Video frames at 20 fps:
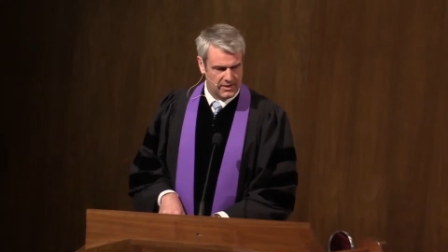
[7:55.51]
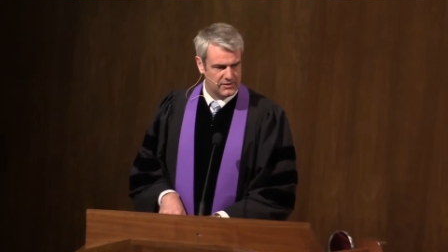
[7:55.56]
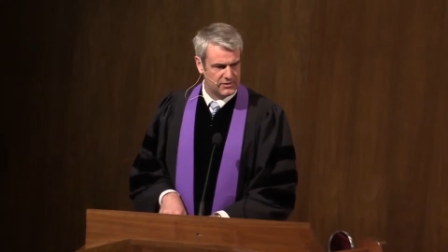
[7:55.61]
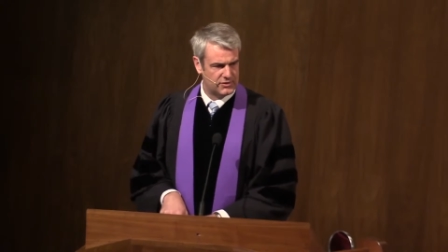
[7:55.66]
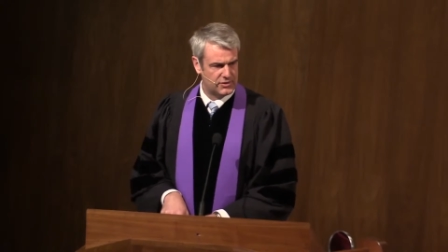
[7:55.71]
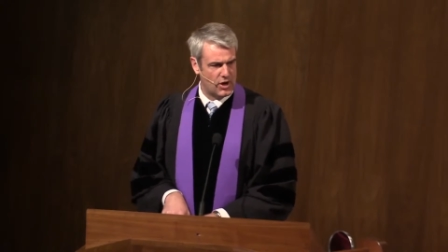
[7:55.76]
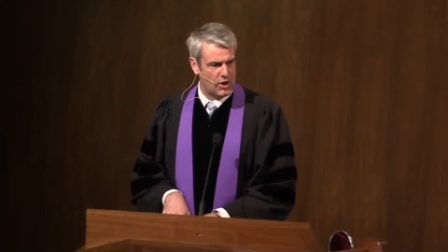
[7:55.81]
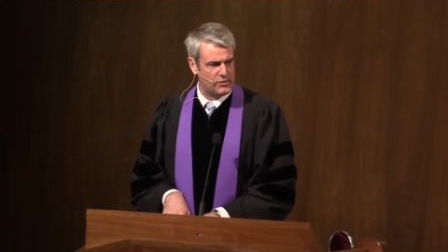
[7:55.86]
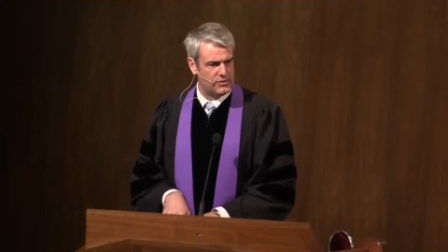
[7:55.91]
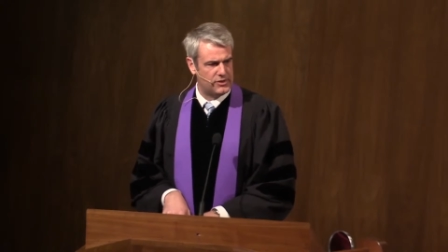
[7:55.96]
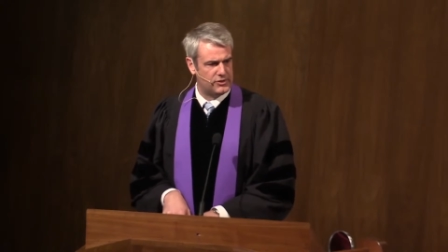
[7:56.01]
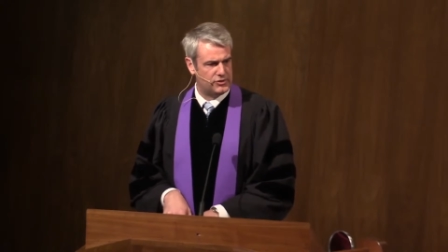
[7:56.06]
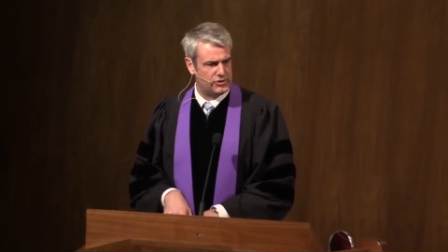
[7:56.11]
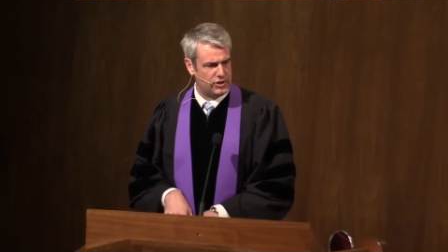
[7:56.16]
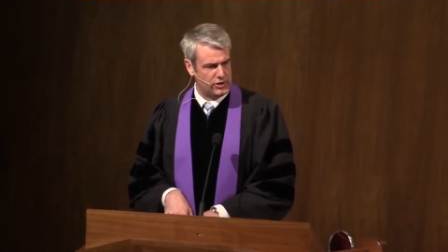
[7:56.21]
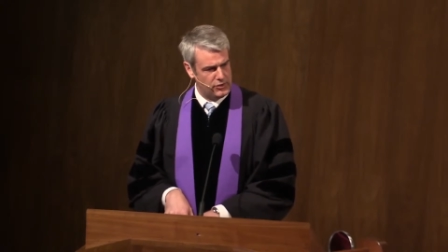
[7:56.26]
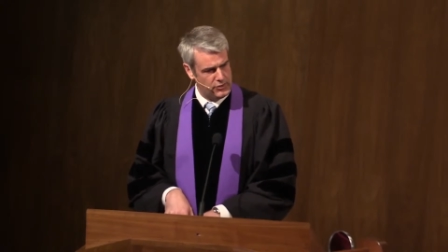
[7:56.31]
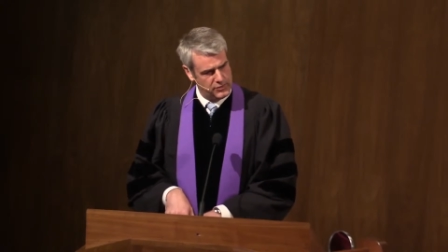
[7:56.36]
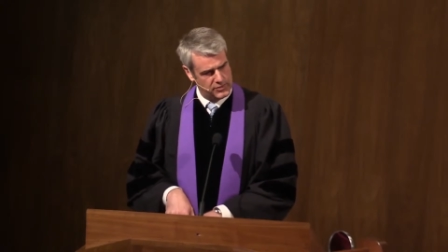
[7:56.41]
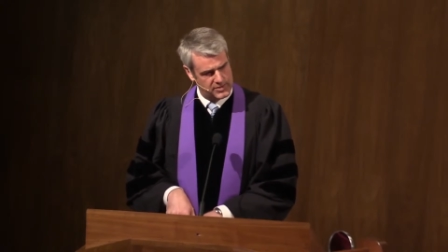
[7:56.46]
so the
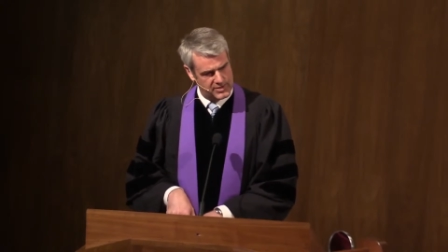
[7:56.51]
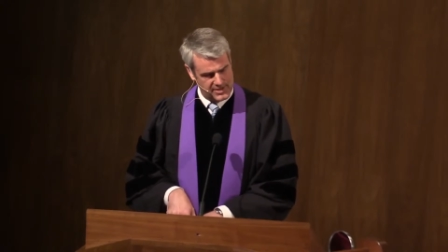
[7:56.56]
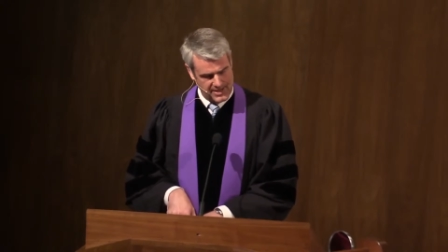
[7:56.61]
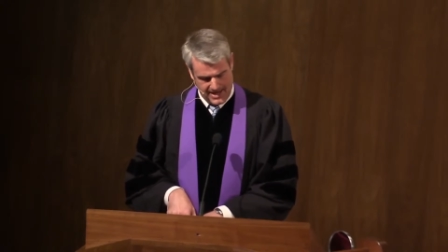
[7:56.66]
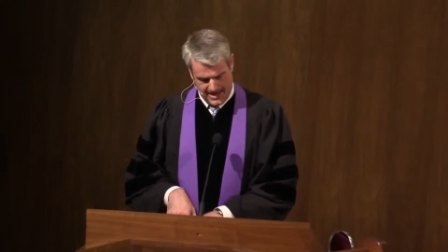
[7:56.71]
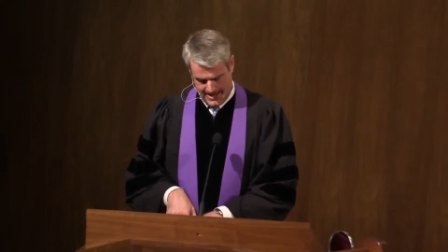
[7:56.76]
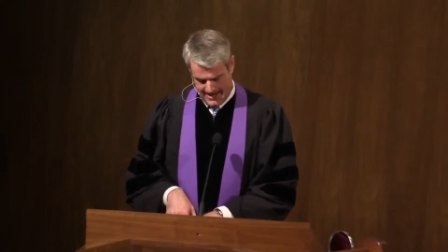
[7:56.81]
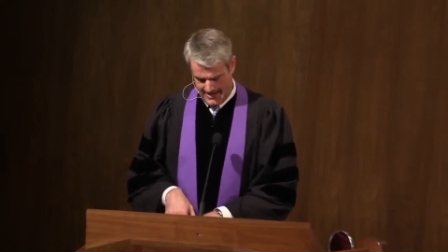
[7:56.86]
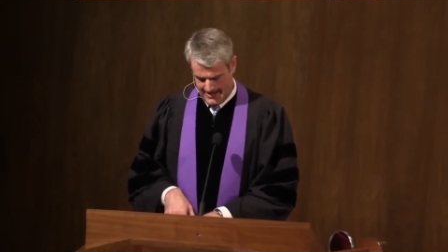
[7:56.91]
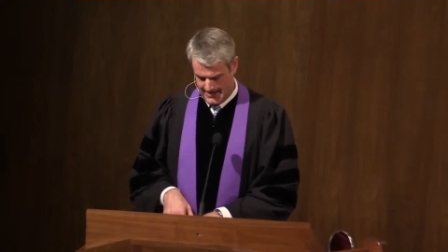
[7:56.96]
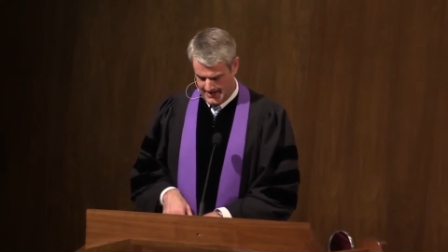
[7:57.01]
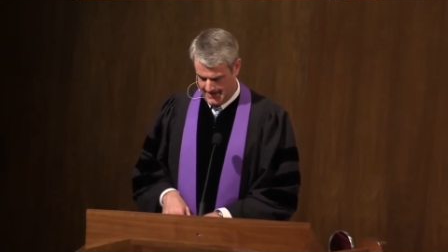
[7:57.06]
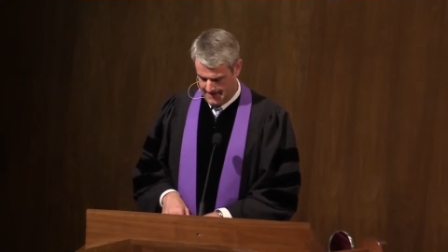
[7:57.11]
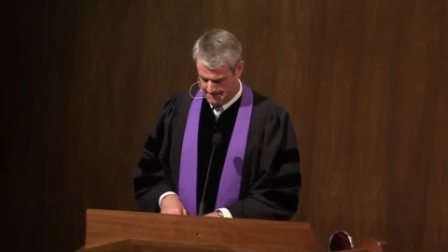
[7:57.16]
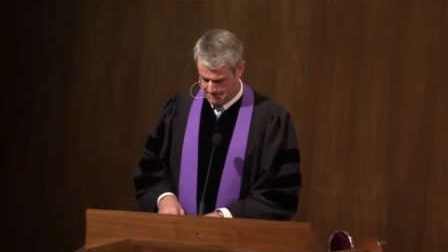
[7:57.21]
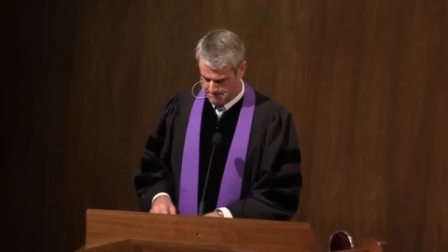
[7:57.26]
Jews said,